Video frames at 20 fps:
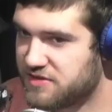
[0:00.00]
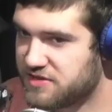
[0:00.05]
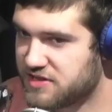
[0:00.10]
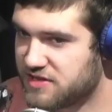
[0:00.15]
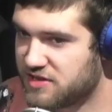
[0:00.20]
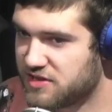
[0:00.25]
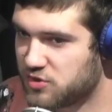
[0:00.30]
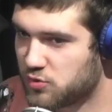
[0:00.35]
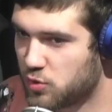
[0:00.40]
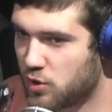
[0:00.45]
and
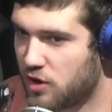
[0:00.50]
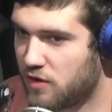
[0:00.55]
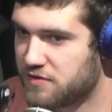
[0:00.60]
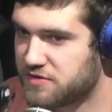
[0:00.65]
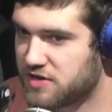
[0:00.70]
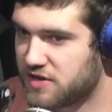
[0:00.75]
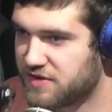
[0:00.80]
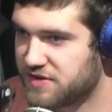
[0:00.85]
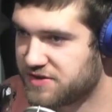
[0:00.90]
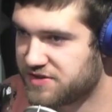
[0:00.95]
the 12s
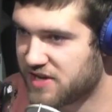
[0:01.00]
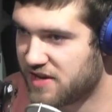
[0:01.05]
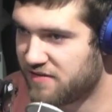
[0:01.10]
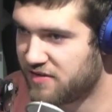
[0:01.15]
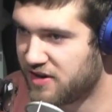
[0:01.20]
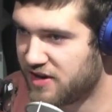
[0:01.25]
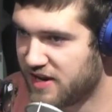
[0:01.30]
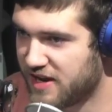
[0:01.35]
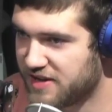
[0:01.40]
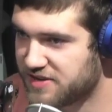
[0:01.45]
on the 7
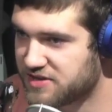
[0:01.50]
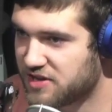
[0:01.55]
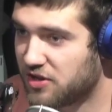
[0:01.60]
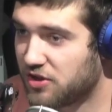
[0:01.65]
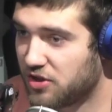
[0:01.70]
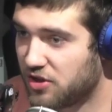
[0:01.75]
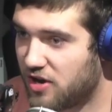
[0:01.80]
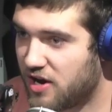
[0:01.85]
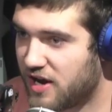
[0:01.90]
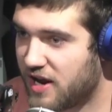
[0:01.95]
and 8s a
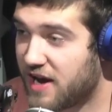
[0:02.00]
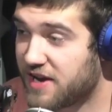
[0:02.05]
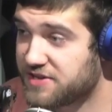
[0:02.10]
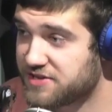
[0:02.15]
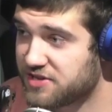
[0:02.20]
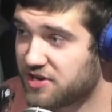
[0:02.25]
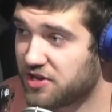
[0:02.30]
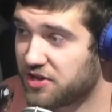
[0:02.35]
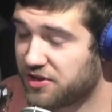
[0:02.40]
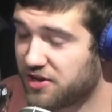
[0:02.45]
lot. I
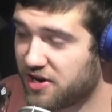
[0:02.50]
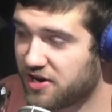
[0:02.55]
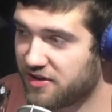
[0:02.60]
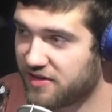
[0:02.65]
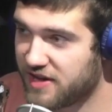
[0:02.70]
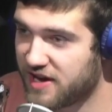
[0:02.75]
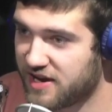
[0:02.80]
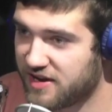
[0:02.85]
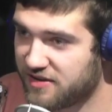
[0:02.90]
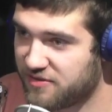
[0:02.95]
saw a lot of
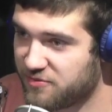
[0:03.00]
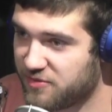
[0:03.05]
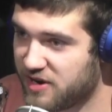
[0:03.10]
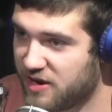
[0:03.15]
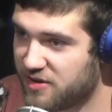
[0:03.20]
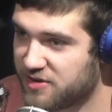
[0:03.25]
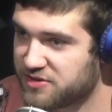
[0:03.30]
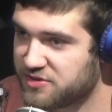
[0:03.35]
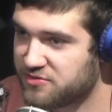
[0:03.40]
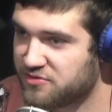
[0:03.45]
that when I
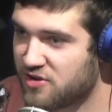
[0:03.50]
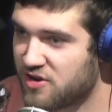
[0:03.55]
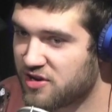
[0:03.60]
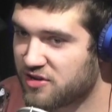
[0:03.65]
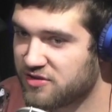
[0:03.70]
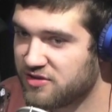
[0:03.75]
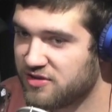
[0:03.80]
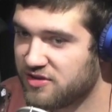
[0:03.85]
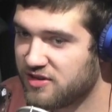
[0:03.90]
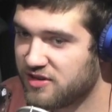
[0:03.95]
was in
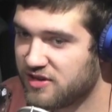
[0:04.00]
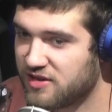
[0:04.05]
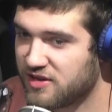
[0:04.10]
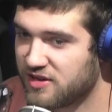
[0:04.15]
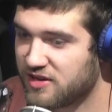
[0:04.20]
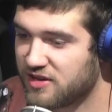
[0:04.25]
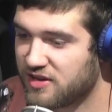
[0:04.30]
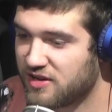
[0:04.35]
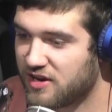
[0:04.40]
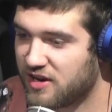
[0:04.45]
Rockland.
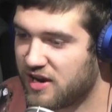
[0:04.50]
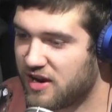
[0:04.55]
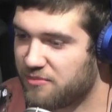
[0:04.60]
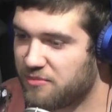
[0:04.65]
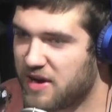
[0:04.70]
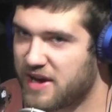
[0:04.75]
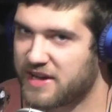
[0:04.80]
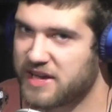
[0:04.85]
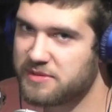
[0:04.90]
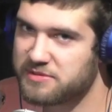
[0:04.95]

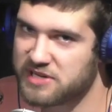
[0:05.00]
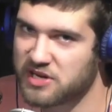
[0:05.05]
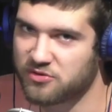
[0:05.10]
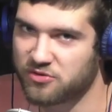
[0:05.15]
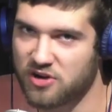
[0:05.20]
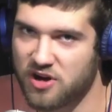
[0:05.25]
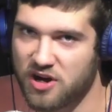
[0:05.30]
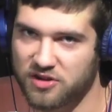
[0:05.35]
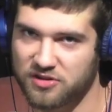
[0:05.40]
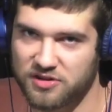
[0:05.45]
I keep saying
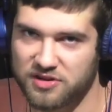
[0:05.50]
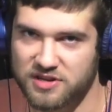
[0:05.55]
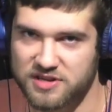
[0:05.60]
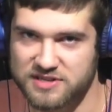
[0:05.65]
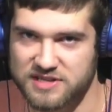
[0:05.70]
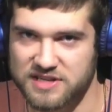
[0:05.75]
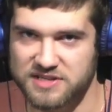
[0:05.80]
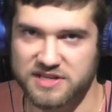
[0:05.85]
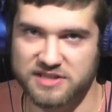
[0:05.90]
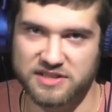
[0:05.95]
Rockland because
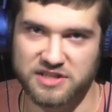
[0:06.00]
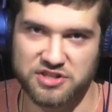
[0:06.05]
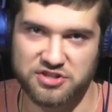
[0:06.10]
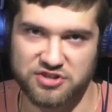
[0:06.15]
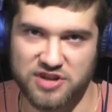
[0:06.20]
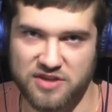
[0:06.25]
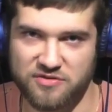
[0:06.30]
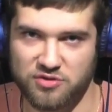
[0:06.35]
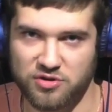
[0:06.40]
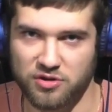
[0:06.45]
that's like the
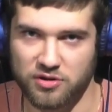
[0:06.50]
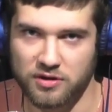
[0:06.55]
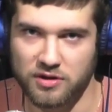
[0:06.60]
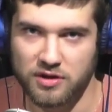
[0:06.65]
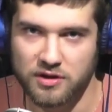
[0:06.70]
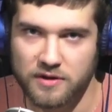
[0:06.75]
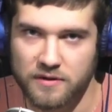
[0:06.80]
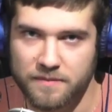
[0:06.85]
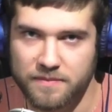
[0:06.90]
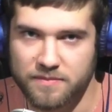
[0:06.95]
general
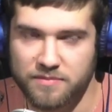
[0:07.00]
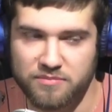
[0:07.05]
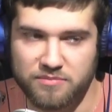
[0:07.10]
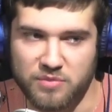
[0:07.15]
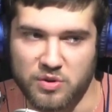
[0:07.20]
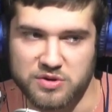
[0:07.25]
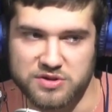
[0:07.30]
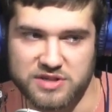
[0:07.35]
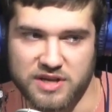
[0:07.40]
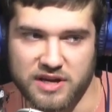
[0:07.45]

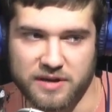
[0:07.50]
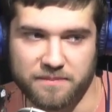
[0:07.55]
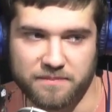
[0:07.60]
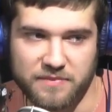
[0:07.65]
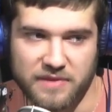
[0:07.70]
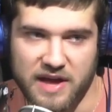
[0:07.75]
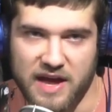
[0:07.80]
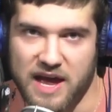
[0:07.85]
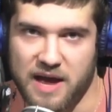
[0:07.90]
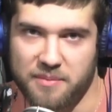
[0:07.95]
most like
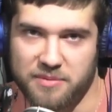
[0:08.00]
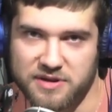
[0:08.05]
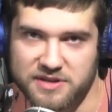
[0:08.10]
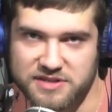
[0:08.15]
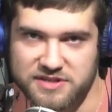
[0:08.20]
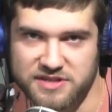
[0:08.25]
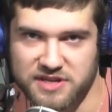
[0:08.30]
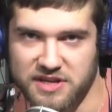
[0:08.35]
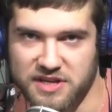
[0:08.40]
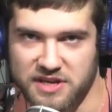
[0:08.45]
habited
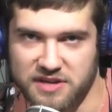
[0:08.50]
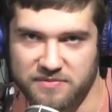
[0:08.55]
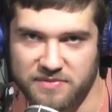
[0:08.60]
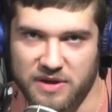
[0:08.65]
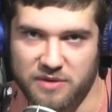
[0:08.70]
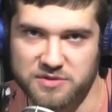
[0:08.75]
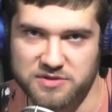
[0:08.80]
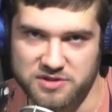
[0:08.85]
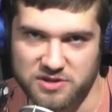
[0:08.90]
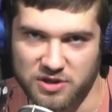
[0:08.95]
city that
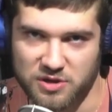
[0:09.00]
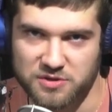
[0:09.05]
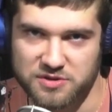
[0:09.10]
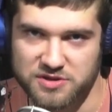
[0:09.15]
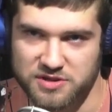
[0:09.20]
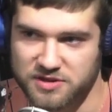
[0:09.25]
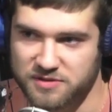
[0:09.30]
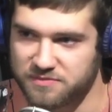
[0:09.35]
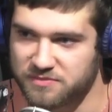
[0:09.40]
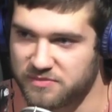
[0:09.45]
was close
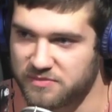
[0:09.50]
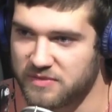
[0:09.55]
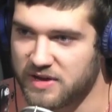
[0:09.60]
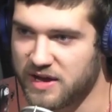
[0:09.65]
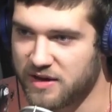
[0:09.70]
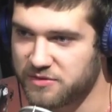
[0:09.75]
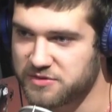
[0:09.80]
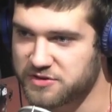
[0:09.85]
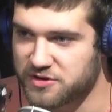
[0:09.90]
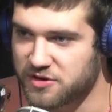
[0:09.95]
to
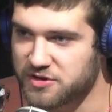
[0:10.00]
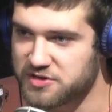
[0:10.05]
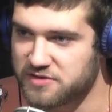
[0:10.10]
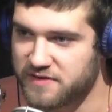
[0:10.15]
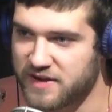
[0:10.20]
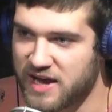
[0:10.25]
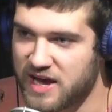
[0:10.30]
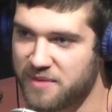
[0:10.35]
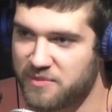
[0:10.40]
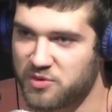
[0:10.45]
outskirts of
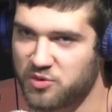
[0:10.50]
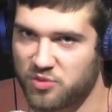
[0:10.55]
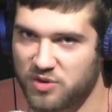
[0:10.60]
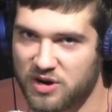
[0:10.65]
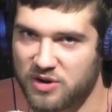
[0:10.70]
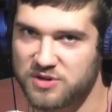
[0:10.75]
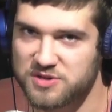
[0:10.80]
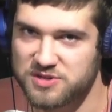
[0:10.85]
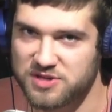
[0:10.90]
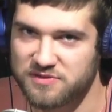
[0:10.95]
Hammond where I
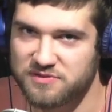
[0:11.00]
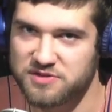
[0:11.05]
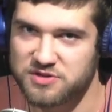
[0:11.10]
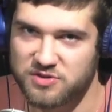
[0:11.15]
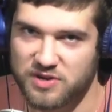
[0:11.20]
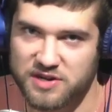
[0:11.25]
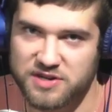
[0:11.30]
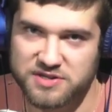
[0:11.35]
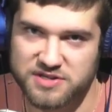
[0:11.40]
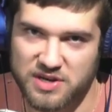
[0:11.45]
was living, so
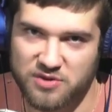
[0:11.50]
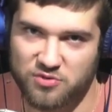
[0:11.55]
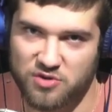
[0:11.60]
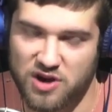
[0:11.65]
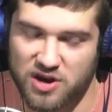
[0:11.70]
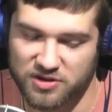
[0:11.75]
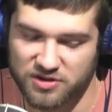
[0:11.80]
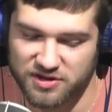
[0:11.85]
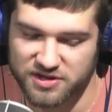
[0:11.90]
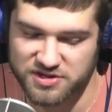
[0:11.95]
I just say
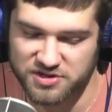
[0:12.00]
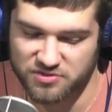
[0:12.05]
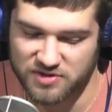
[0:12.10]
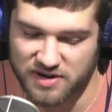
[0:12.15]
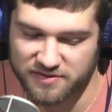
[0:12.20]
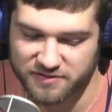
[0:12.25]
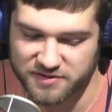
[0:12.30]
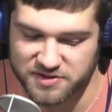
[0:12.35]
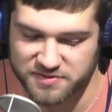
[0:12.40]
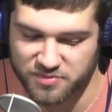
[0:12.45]
Rockland as a
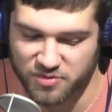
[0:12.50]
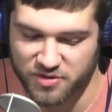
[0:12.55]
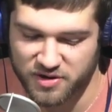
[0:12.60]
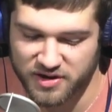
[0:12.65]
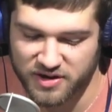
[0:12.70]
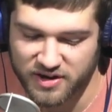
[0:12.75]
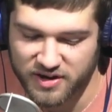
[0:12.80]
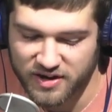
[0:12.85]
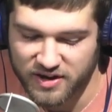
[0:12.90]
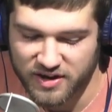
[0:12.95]
reference point.
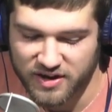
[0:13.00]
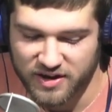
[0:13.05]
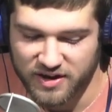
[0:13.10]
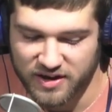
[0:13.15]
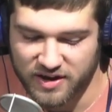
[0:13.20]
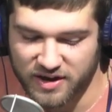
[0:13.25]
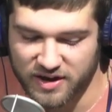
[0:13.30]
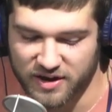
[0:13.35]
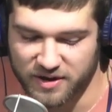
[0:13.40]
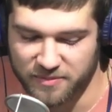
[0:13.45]

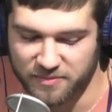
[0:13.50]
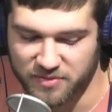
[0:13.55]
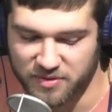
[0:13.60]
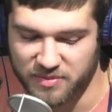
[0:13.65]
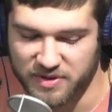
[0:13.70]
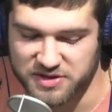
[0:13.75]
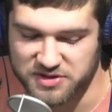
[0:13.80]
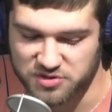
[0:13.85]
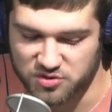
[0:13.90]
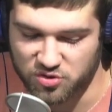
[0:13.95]
But
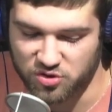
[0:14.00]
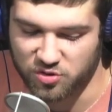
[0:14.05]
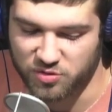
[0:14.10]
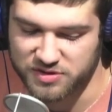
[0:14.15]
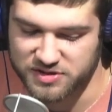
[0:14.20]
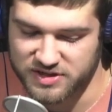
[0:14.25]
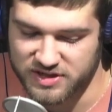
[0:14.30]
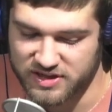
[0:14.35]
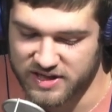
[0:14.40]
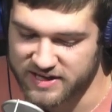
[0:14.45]
my school
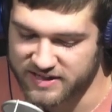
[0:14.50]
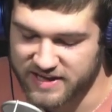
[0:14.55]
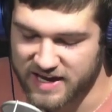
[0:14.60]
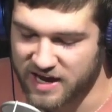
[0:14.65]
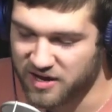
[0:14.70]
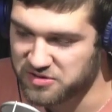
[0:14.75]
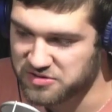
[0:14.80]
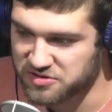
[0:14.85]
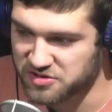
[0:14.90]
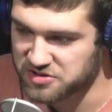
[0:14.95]
was in like the
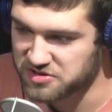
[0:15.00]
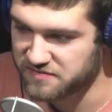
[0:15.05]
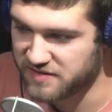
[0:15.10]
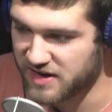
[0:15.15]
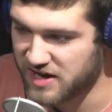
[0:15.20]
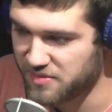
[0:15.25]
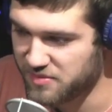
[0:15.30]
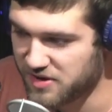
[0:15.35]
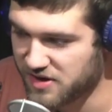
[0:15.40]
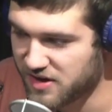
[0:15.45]
outskirts of
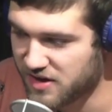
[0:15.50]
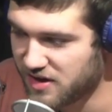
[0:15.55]
Hammond.